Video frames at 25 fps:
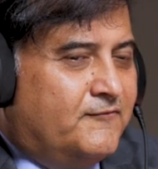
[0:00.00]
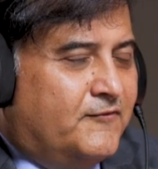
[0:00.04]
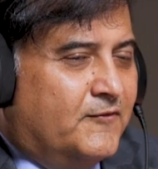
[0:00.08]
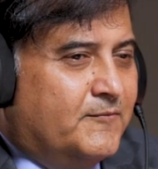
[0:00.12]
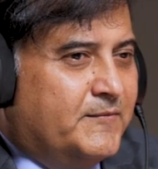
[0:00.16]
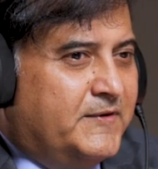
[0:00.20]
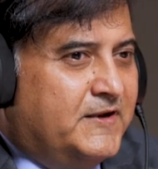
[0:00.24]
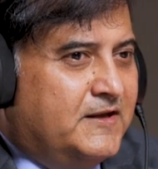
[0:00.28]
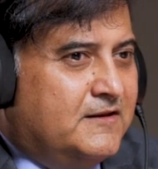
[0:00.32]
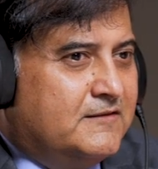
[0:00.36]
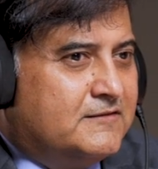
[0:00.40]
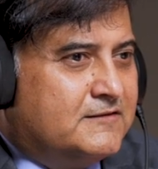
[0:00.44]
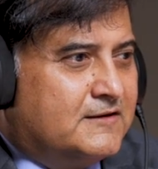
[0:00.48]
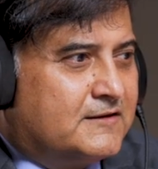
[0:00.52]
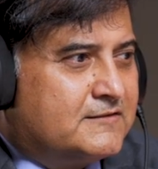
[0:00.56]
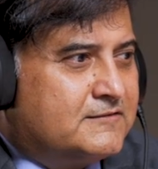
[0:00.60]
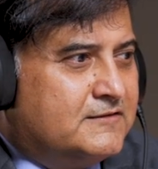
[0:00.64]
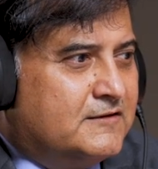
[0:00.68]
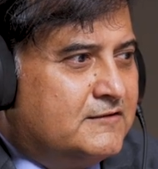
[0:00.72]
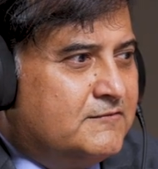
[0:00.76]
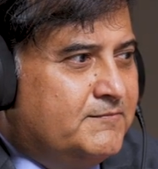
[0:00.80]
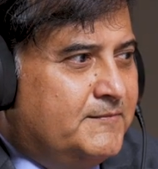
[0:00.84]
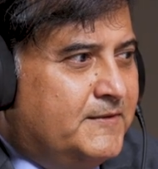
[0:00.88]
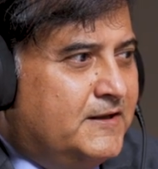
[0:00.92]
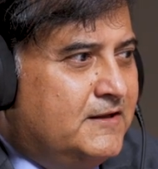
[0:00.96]
for me,
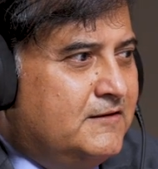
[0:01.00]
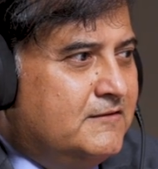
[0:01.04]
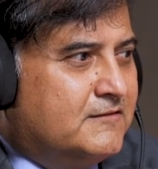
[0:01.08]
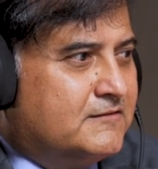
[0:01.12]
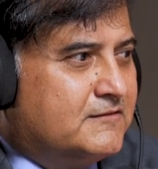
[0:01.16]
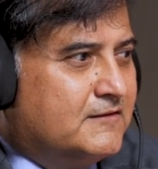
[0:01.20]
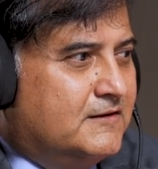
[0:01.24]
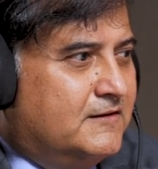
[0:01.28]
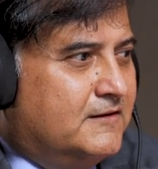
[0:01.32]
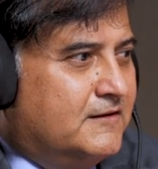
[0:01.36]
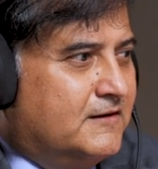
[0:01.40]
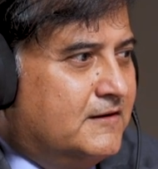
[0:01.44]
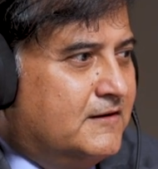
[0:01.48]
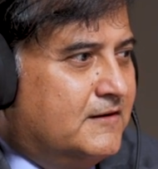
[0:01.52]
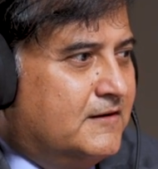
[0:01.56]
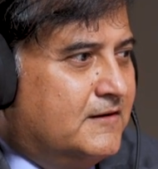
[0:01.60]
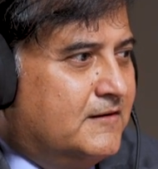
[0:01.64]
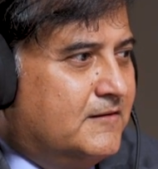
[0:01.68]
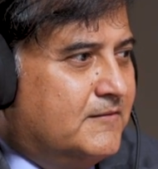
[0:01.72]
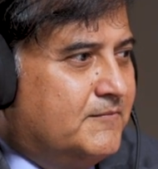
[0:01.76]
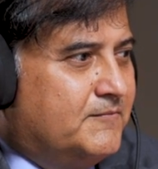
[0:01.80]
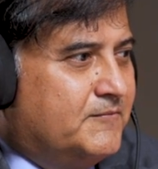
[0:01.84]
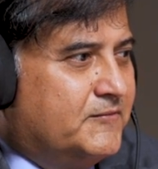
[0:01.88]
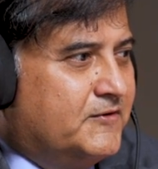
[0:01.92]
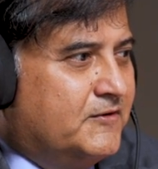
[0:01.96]
success means,
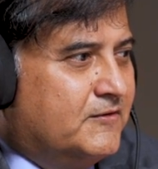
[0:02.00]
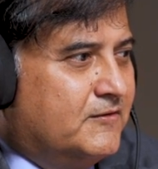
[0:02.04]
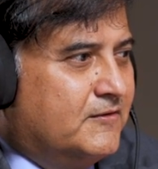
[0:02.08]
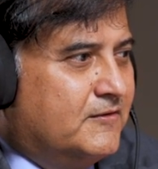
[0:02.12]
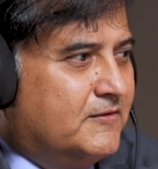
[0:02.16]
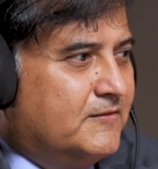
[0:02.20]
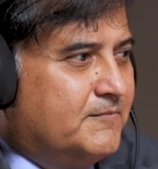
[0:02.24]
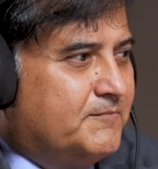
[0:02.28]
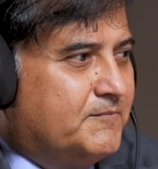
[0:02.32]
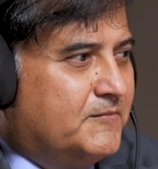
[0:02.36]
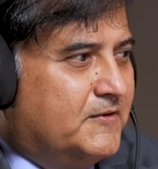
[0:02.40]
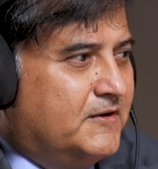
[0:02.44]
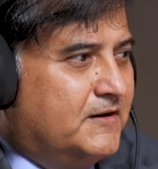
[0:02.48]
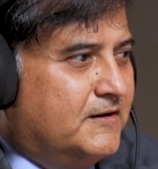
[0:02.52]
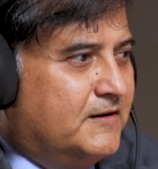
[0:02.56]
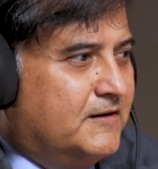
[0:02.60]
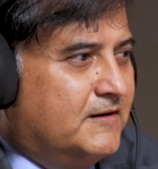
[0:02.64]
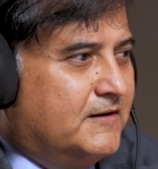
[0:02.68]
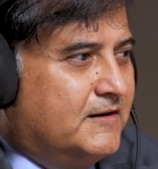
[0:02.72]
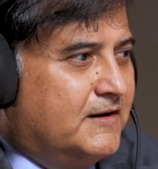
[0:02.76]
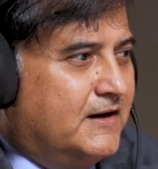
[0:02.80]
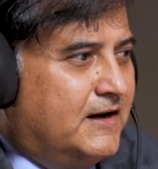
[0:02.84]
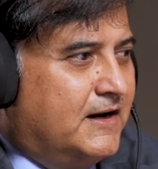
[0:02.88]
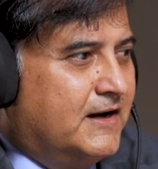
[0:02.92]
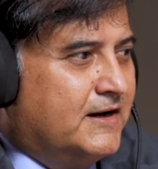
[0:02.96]

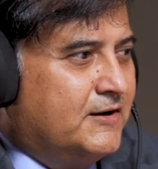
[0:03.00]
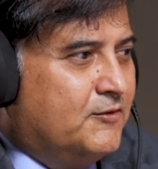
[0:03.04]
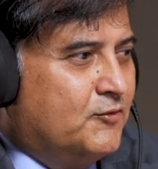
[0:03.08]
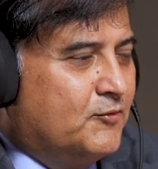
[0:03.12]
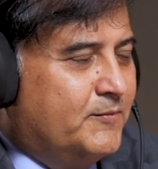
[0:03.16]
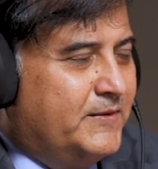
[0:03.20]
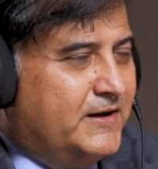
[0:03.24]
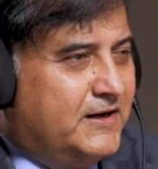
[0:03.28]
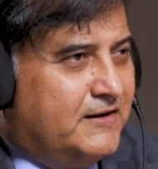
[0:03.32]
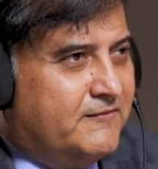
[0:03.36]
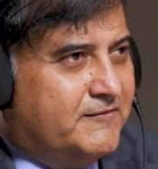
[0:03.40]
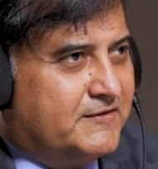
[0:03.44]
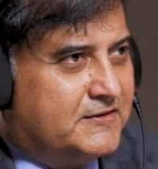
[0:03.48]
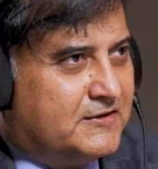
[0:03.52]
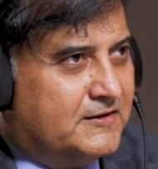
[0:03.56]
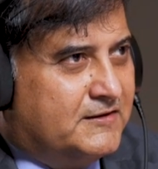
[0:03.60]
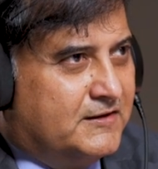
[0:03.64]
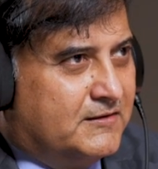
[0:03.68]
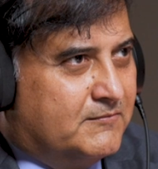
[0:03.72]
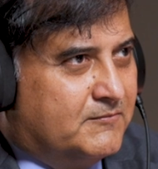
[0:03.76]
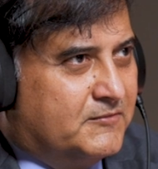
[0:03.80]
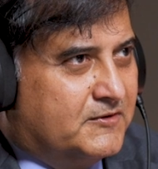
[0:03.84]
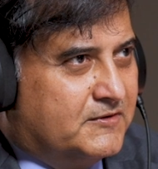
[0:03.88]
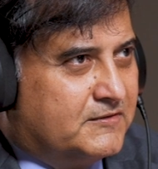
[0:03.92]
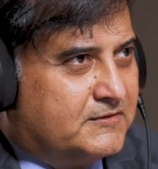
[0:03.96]
I do believe it's a
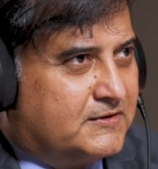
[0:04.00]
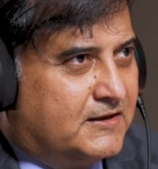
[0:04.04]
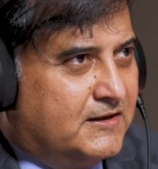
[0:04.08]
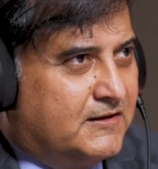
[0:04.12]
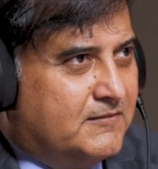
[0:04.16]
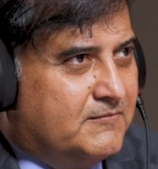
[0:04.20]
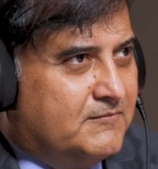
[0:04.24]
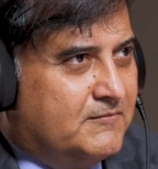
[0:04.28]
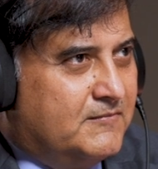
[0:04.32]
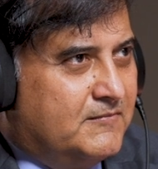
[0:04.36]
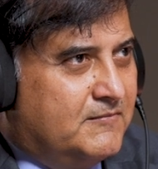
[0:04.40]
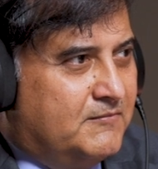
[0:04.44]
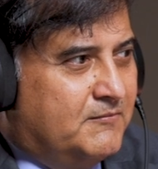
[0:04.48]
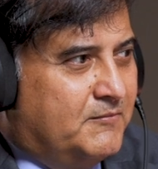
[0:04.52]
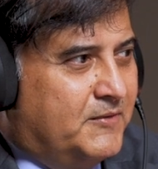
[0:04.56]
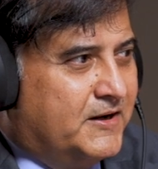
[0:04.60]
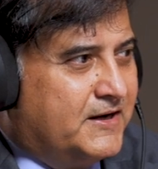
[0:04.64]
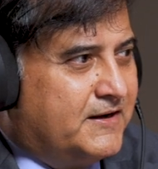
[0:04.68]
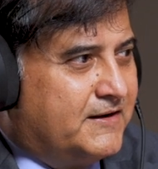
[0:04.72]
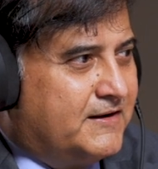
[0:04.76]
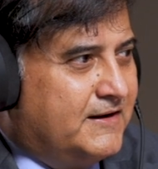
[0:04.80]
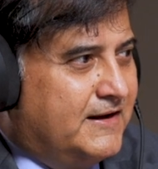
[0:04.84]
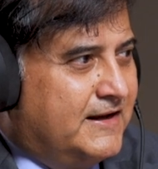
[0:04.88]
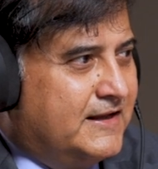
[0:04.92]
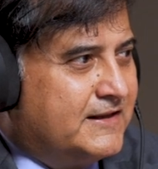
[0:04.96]
numbers game,
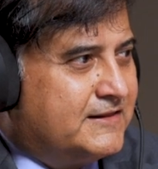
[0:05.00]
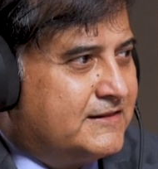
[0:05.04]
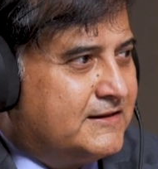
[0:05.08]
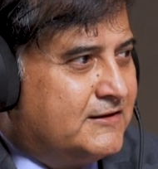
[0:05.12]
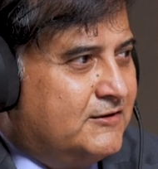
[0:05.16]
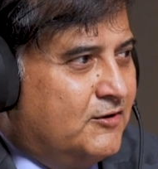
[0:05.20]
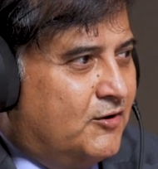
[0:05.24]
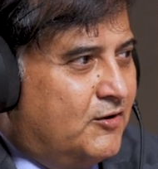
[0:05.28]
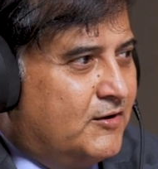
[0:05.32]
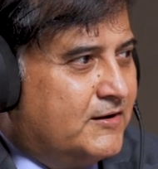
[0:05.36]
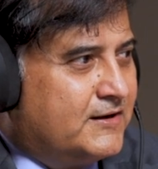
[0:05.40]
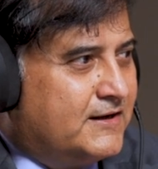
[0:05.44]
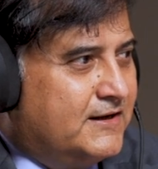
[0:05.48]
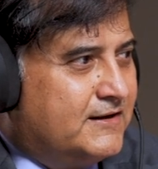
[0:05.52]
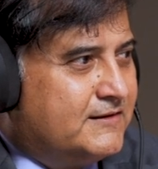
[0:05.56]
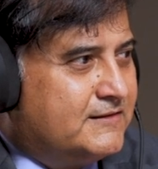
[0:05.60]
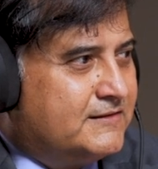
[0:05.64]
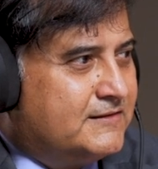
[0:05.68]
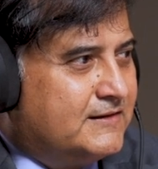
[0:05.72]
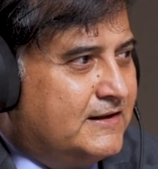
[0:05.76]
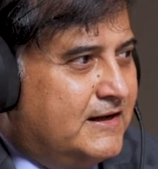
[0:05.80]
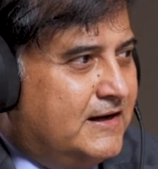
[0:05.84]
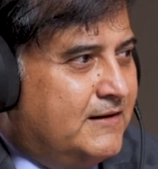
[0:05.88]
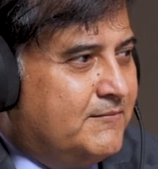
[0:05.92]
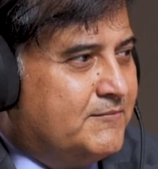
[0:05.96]
but as long
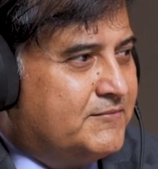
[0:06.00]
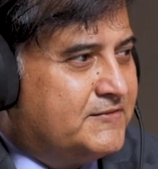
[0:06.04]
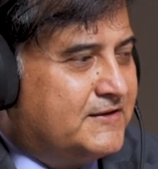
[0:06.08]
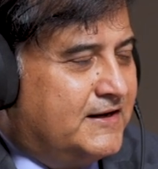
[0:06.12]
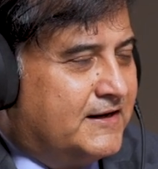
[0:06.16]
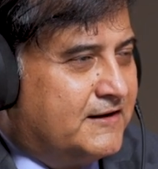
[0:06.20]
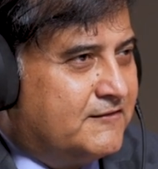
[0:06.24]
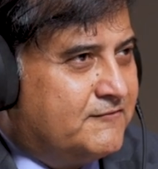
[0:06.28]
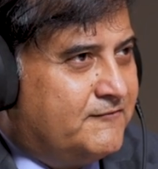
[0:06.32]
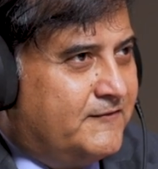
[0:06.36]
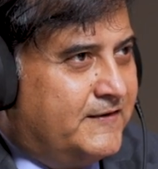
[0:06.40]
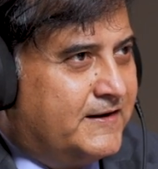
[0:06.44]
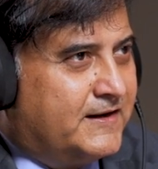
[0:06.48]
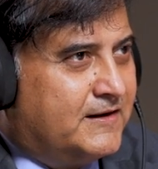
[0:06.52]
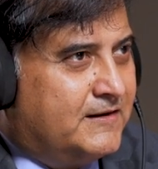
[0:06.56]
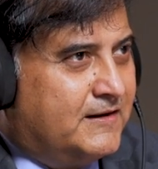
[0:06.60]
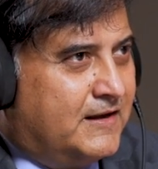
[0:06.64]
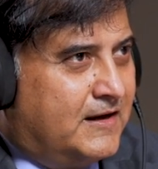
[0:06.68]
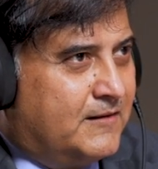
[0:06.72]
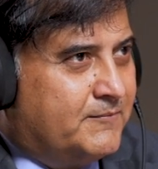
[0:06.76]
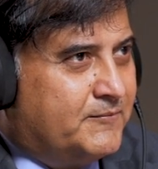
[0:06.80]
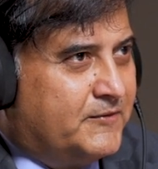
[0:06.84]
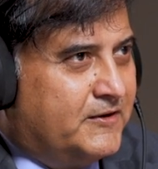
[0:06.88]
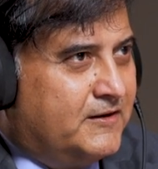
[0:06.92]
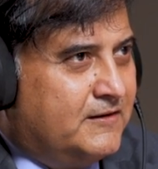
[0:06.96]
as I'm satisfied and
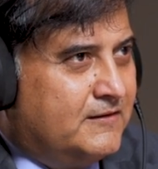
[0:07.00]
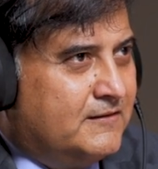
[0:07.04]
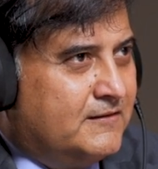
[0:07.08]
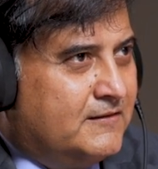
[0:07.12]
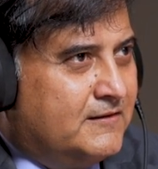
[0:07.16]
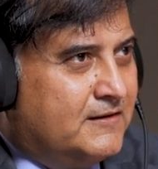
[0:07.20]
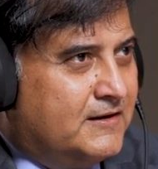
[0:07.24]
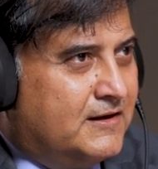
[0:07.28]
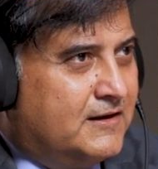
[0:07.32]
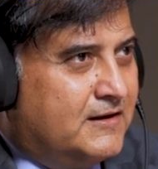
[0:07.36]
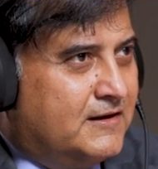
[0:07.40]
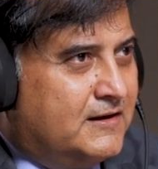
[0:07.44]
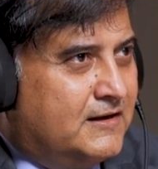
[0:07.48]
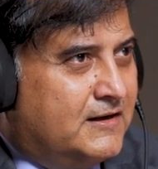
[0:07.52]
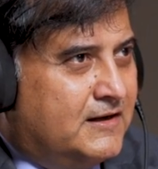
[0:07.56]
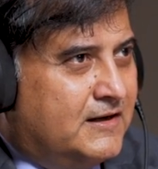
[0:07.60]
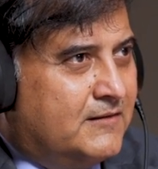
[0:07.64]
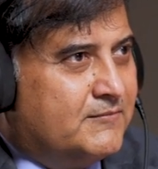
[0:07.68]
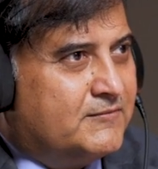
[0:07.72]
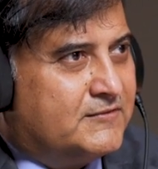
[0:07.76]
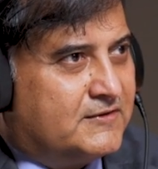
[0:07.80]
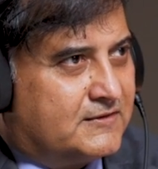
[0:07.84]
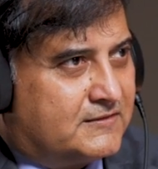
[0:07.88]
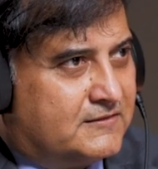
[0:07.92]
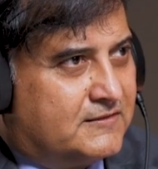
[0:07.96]
happy,
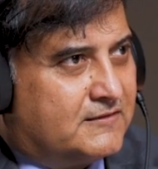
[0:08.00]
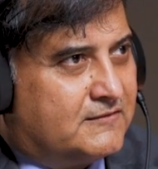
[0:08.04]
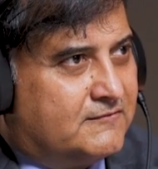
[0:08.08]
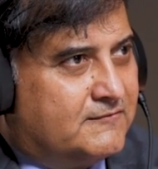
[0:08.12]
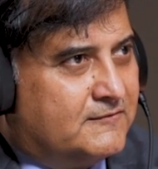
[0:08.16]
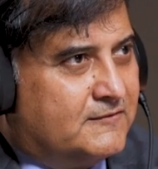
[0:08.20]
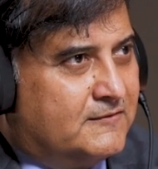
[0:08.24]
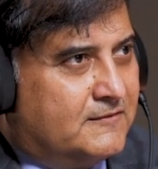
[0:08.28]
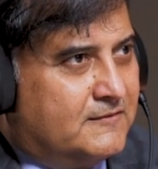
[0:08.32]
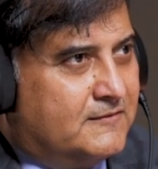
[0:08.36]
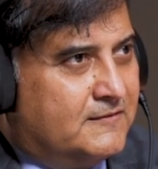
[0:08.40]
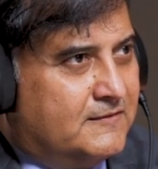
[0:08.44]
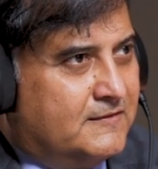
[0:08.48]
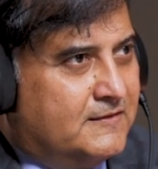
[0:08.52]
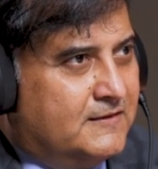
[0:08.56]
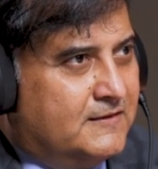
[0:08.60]
I'm successful.